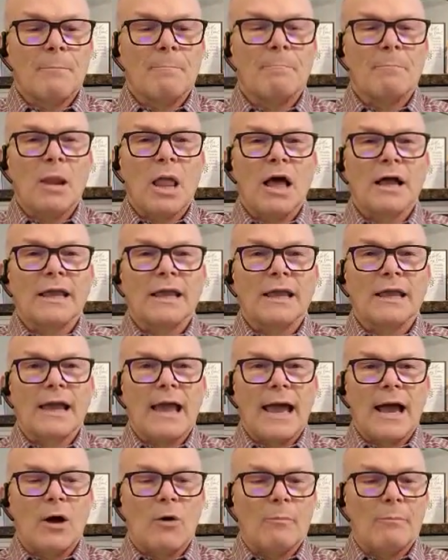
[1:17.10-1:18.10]
blocking
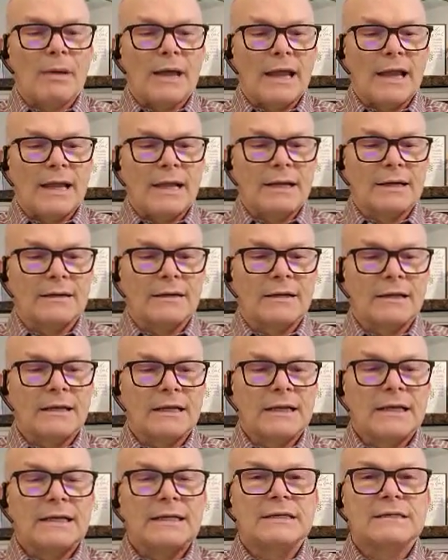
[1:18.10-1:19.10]
out pain,
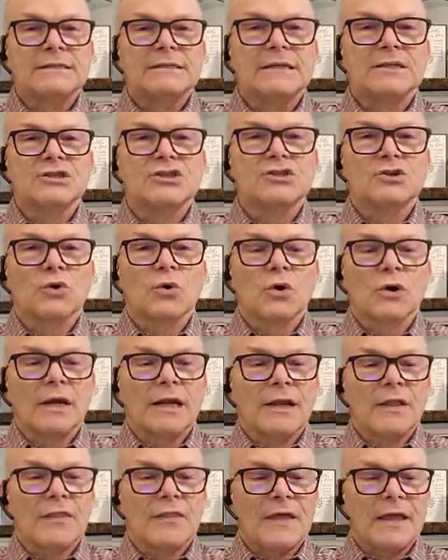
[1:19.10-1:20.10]

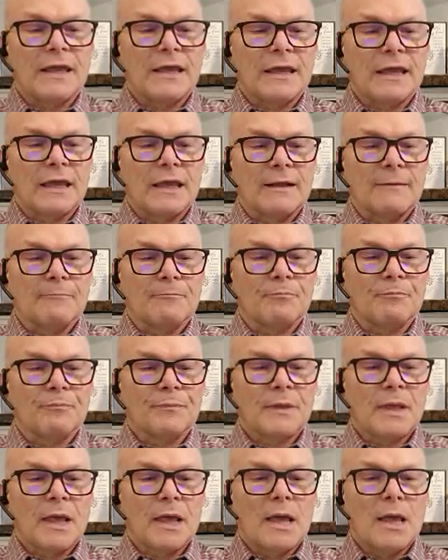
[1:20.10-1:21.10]
distorted thinking,
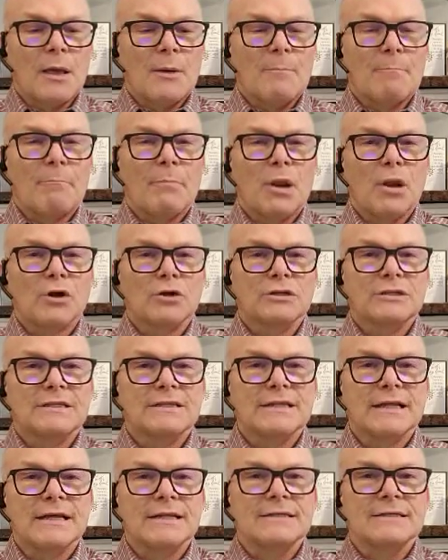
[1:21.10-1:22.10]
blurred
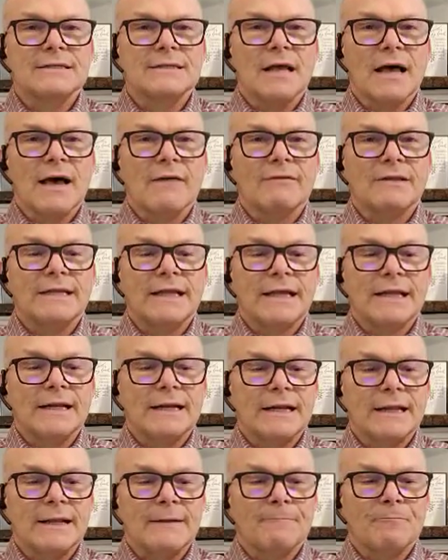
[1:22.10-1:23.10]
sense of
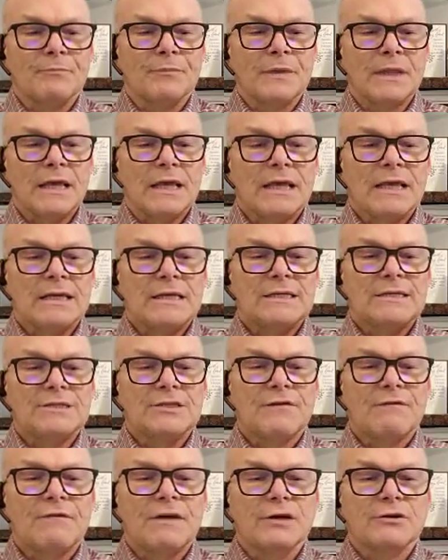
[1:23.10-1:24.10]
identity,
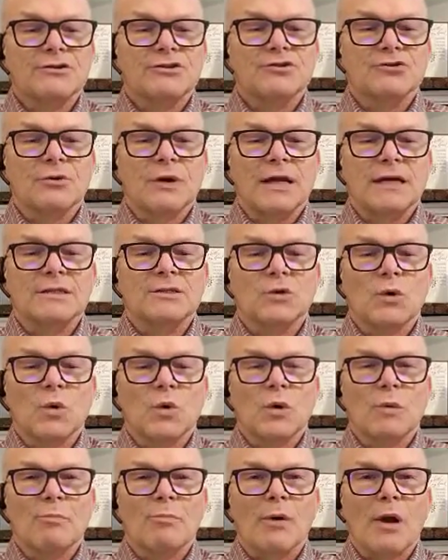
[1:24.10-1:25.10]
severe stress
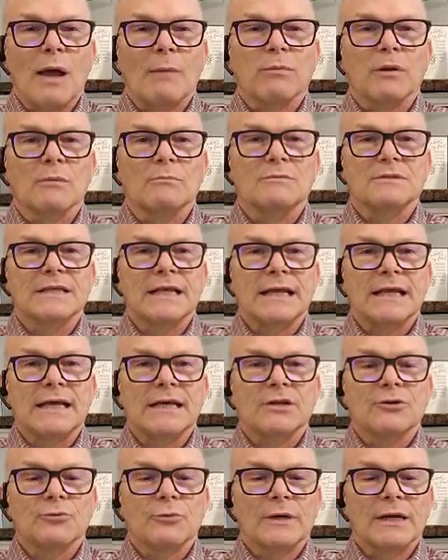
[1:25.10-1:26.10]
or problems
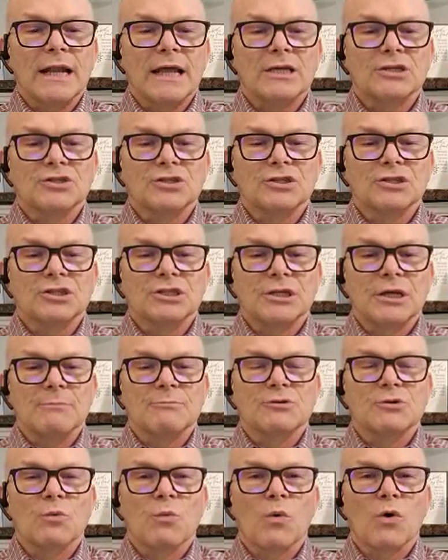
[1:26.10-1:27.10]
in
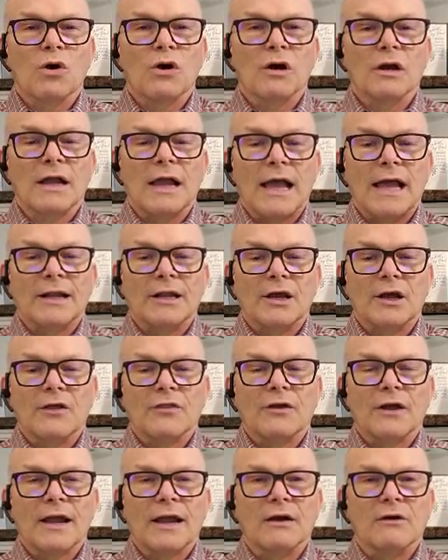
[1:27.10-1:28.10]
relationships, work, and
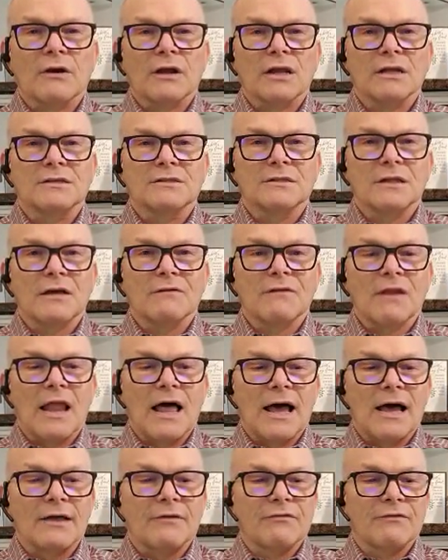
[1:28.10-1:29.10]
other areas of
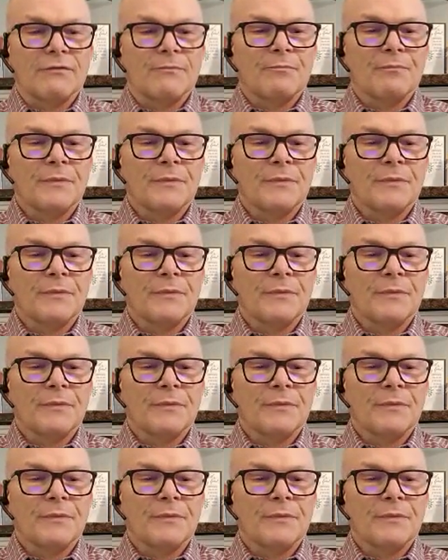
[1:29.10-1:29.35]
life,